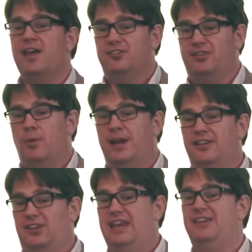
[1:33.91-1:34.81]
someone
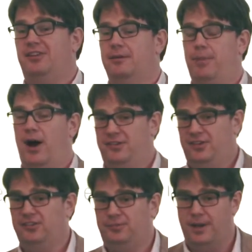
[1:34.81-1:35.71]
gets eaten by a
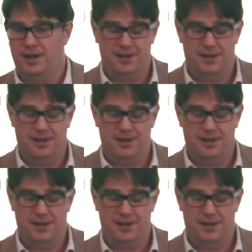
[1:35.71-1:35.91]
dustbin